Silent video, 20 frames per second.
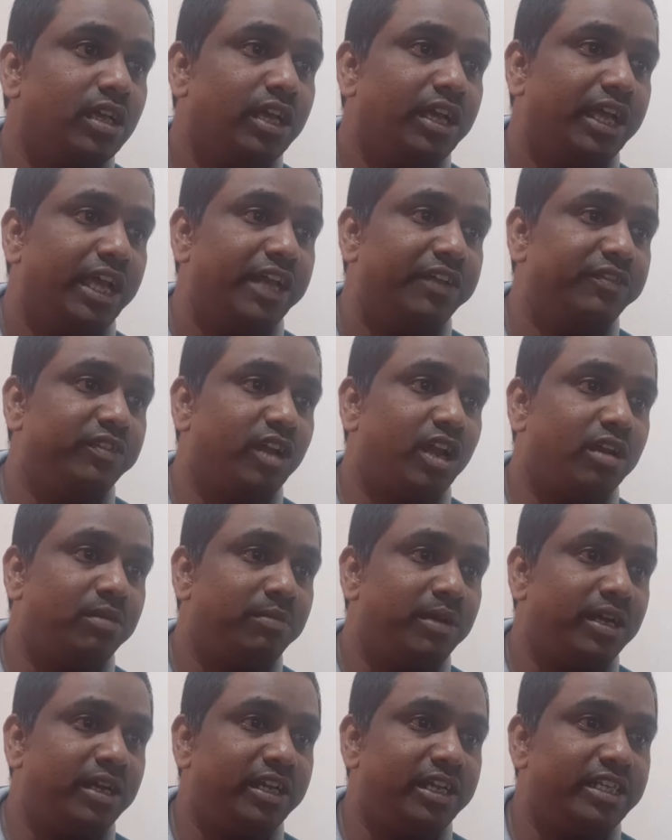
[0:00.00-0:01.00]

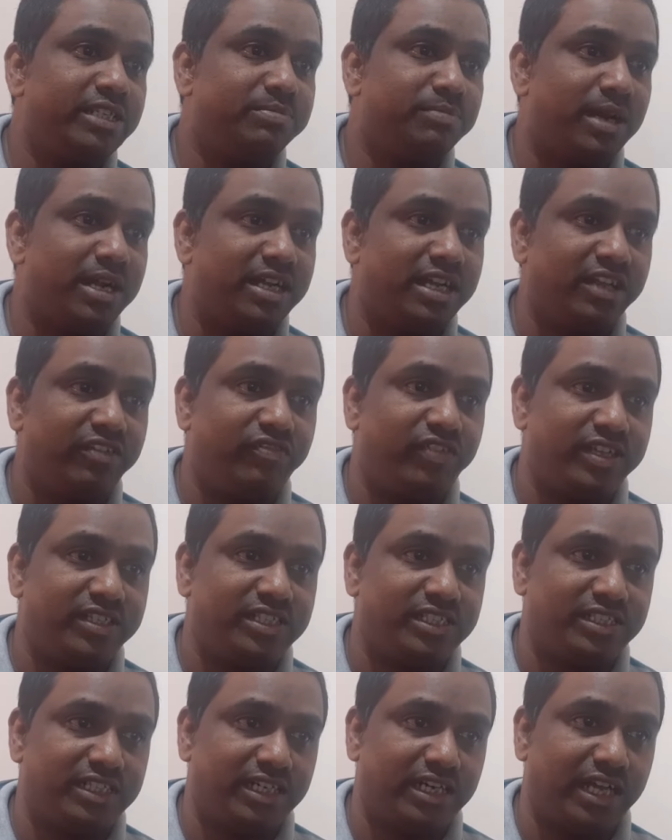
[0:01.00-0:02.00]
environment is
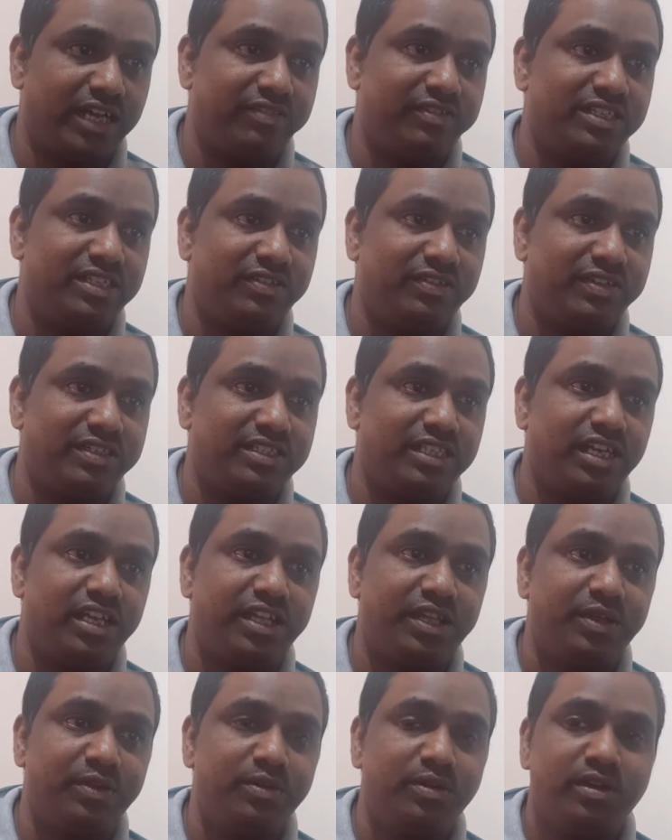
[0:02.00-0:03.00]
multifaceted. I was telling
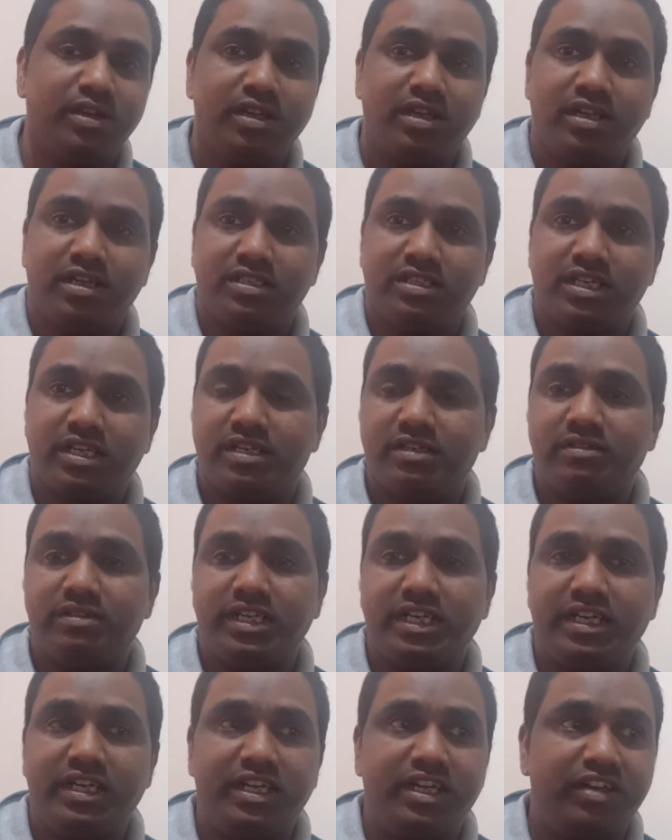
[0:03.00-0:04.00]
you, sir,
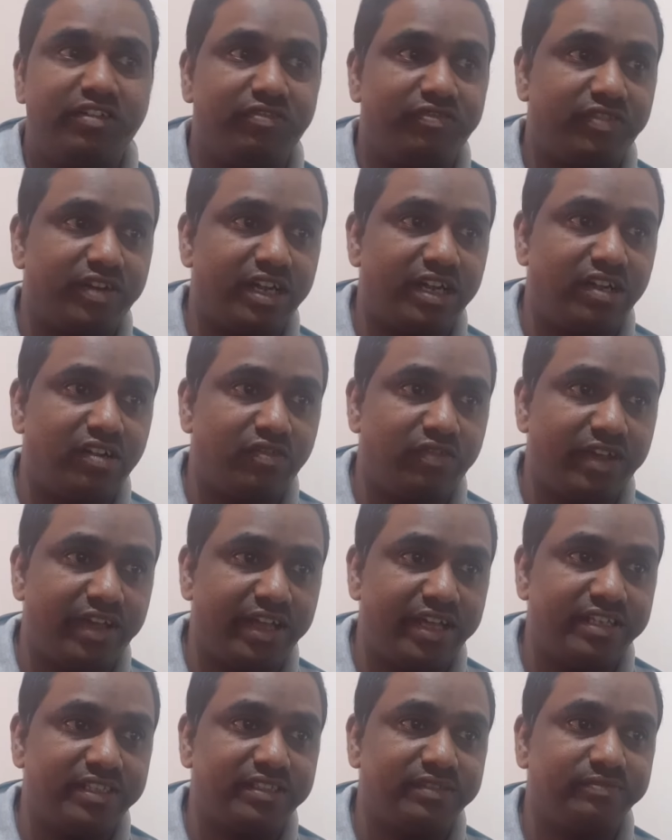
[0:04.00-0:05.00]
in different
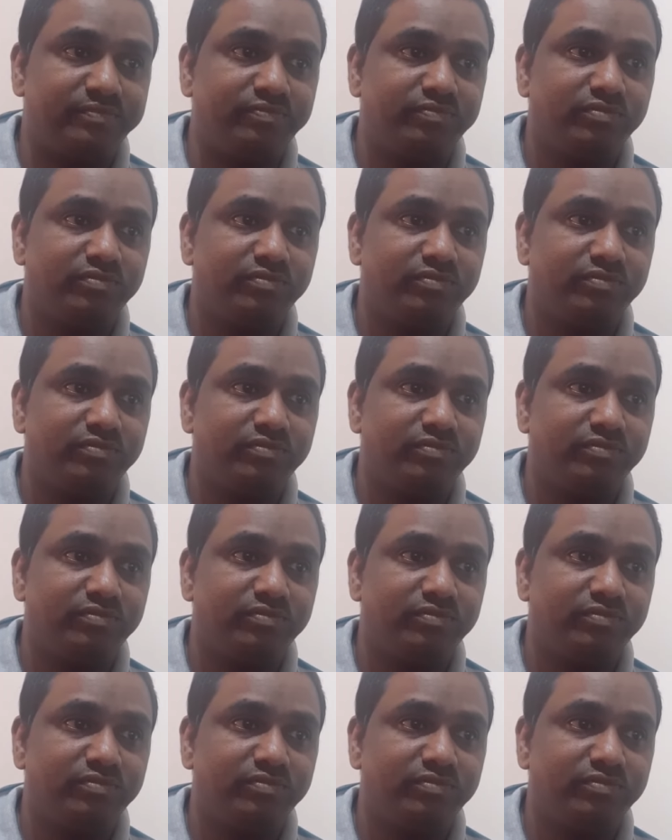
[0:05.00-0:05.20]
ways.